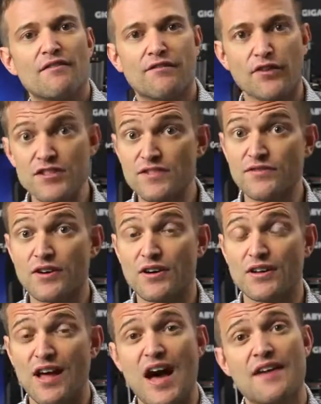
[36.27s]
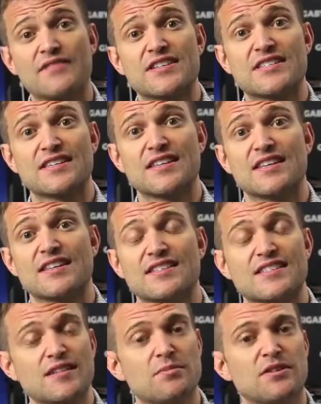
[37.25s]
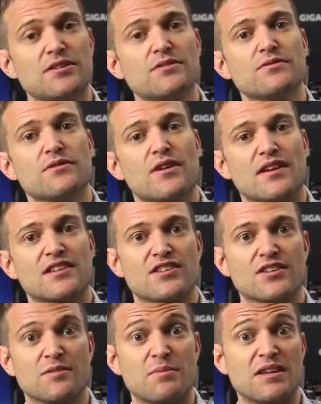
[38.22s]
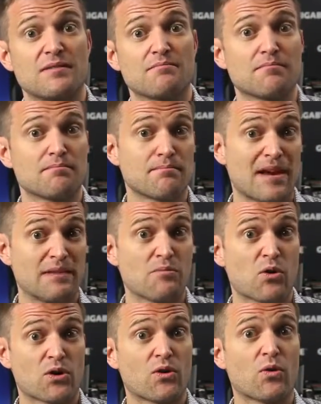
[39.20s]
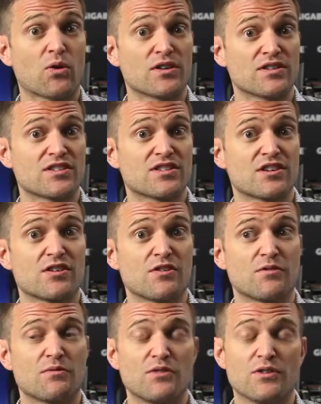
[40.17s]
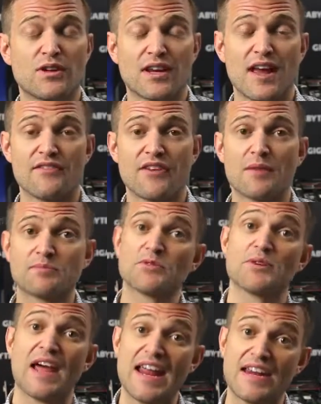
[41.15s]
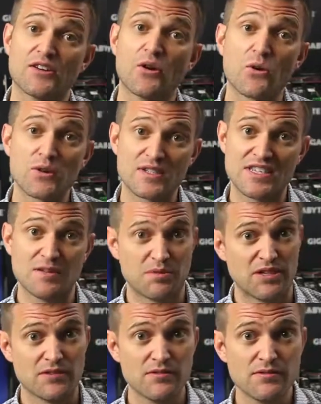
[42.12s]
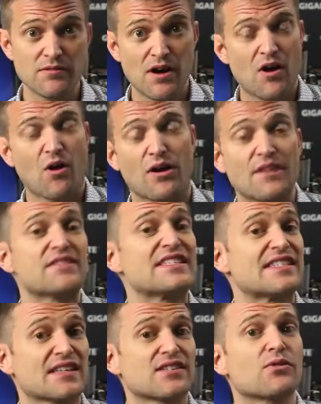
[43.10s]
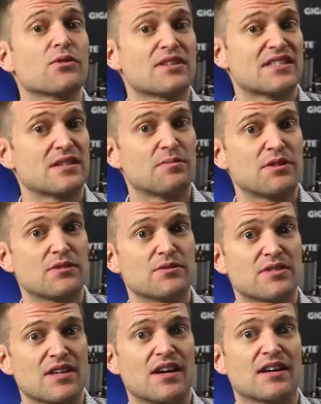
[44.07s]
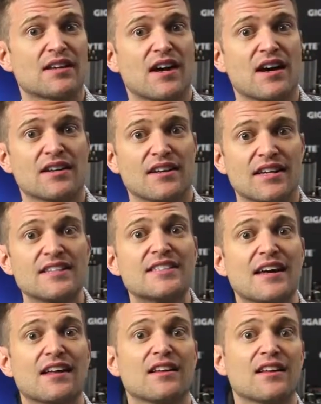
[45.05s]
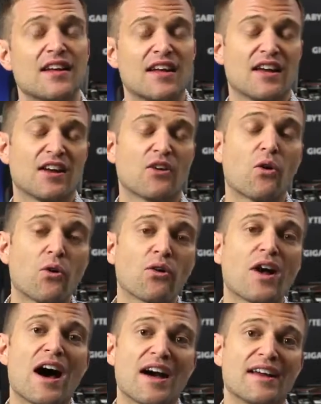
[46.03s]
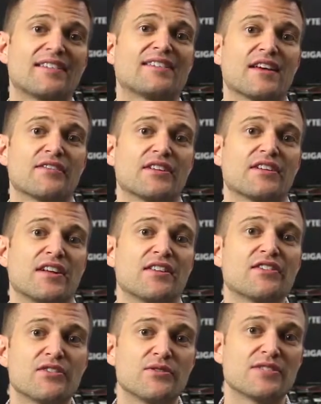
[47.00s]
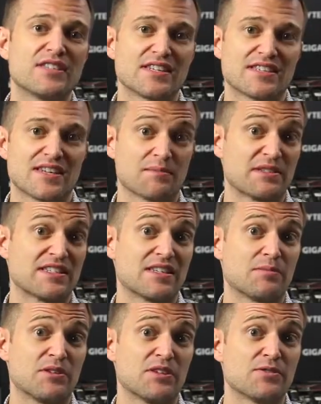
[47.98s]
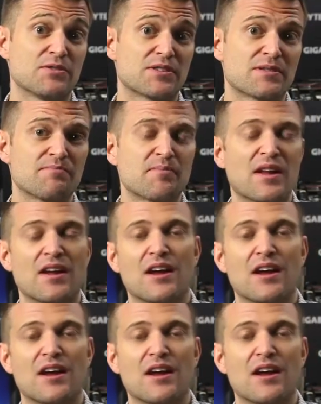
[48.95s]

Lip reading: First of all, obviously, the CPU is going to be many more cores. So you can have up to 8-core CPU or even 6-core CPUs on Intel Core i7 enthusiast segment CPUs.